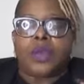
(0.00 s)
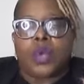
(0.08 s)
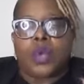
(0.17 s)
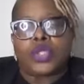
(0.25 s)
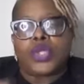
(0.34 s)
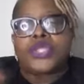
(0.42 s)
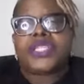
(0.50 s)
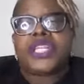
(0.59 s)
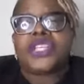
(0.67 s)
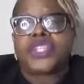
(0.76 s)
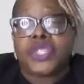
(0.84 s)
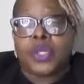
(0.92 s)

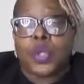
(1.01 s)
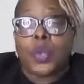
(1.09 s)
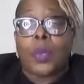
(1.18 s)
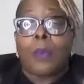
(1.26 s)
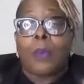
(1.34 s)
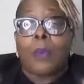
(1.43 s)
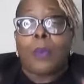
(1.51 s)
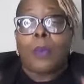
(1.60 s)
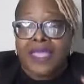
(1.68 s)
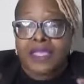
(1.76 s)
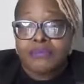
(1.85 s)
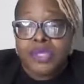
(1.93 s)
traditional
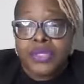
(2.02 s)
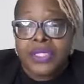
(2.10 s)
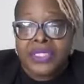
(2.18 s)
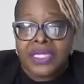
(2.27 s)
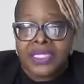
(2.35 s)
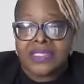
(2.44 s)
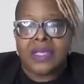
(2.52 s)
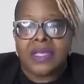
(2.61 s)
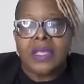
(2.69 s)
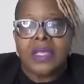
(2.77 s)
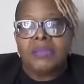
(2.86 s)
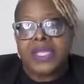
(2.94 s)
Black communities,
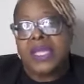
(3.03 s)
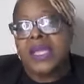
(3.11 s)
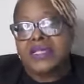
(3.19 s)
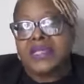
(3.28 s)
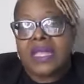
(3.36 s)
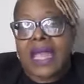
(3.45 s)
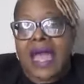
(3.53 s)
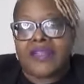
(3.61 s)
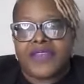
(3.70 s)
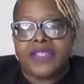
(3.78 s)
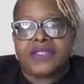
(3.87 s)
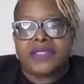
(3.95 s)
because a lot
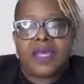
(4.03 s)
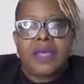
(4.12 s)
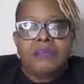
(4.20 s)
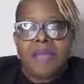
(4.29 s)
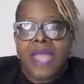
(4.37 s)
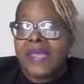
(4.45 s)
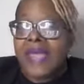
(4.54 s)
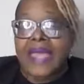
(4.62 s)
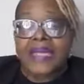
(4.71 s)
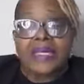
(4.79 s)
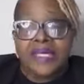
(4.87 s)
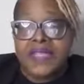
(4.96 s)
of us may
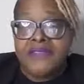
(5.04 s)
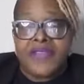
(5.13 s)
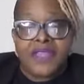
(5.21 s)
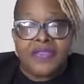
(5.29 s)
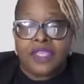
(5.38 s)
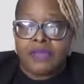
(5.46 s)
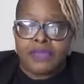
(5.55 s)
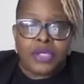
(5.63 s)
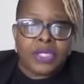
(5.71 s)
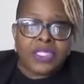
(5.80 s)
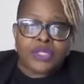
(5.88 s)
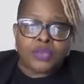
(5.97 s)
not live in the
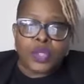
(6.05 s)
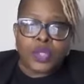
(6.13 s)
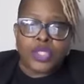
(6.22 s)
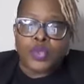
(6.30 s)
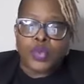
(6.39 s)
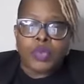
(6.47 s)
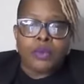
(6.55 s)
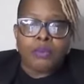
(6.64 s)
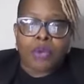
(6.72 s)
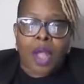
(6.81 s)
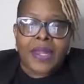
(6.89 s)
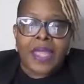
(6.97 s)
communities in which we were
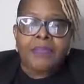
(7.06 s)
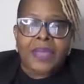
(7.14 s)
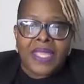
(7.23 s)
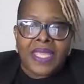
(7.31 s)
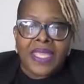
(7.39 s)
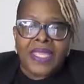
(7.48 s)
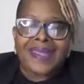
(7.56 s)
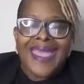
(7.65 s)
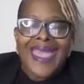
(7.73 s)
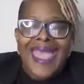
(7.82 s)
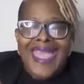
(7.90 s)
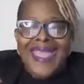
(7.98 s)
brought up in,
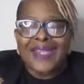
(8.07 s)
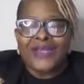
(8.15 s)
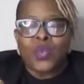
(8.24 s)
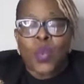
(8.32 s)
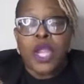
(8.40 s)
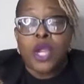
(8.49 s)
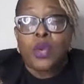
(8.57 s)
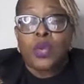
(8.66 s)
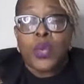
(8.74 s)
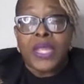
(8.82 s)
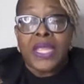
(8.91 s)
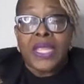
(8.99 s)
and where
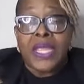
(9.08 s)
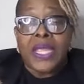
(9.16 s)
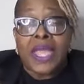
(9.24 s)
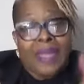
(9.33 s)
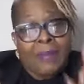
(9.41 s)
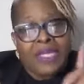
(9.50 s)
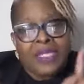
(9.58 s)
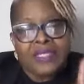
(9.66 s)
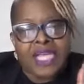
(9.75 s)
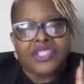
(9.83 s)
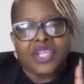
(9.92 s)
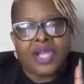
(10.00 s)
we, and I'm going to
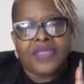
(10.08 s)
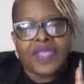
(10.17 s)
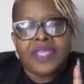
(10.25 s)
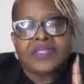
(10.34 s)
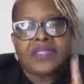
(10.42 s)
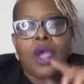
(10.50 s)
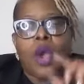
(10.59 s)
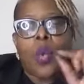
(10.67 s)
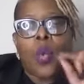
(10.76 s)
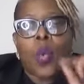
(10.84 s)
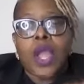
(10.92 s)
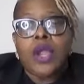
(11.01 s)
touch on this,
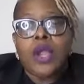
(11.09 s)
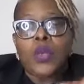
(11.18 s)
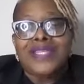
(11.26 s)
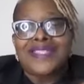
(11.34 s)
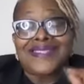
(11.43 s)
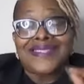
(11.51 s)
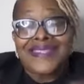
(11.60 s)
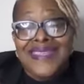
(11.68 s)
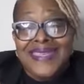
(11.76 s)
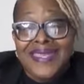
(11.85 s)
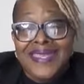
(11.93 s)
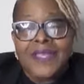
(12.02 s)
where we
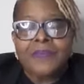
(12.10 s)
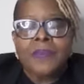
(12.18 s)
see